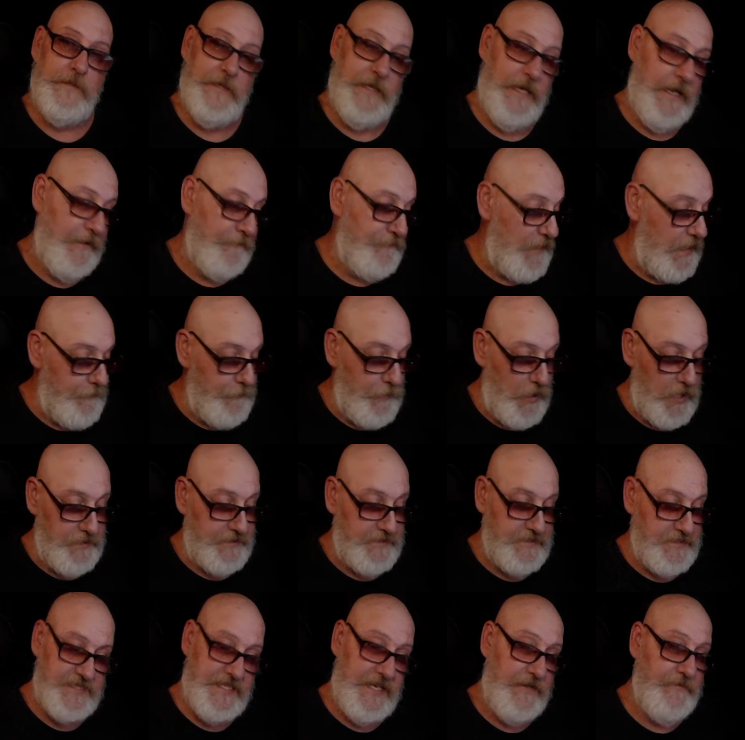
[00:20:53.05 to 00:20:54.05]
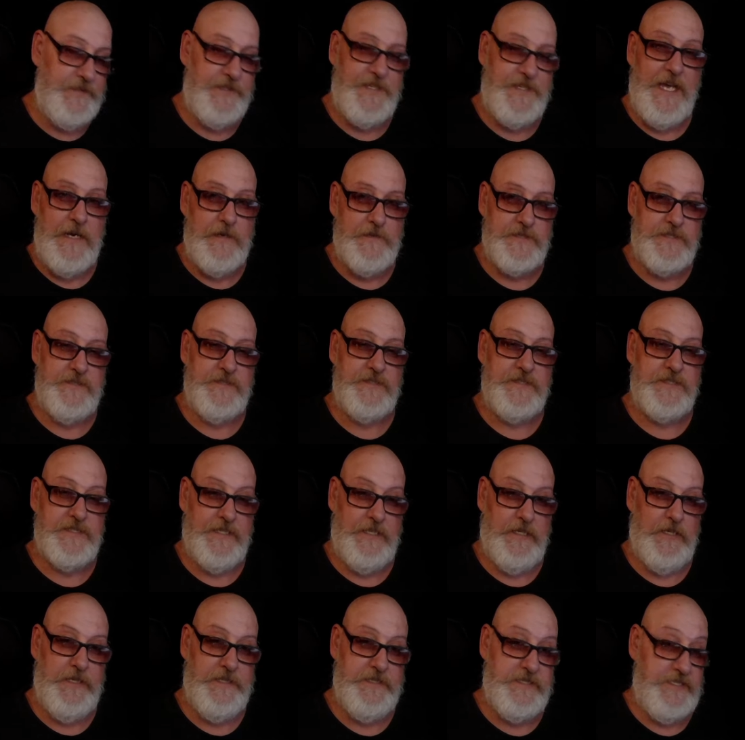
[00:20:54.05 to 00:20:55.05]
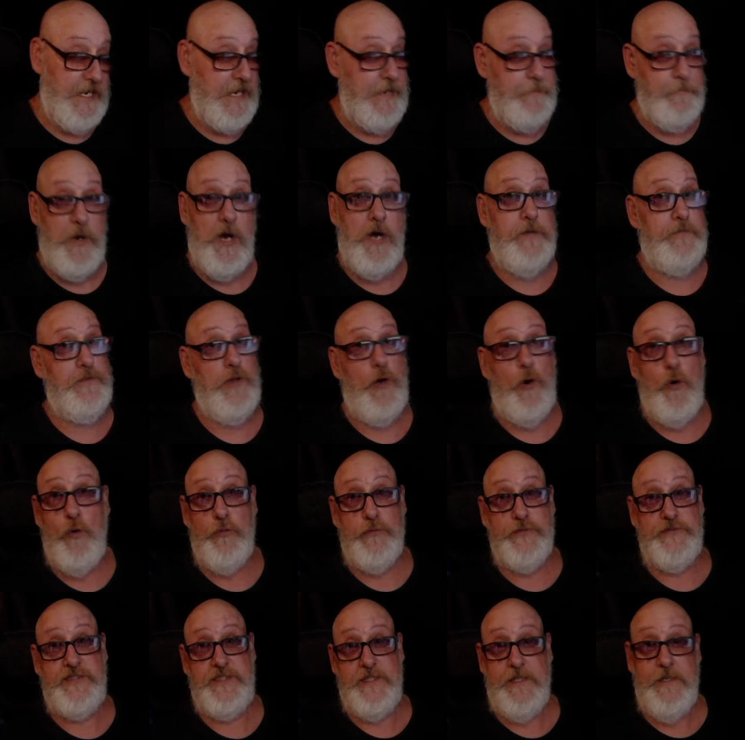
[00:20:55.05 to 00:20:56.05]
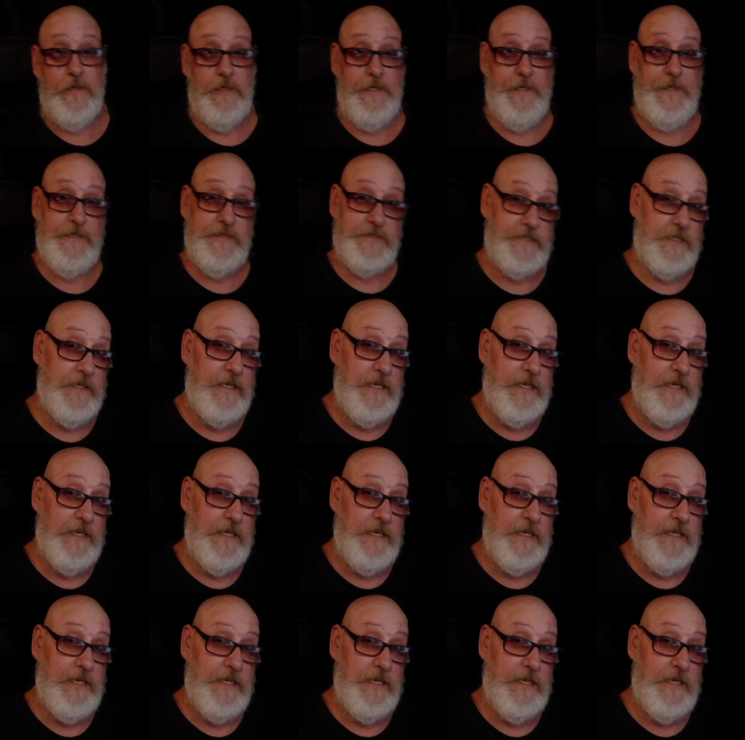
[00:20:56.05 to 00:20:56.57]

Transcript: if I bought the 7000 series and I bought the whole series,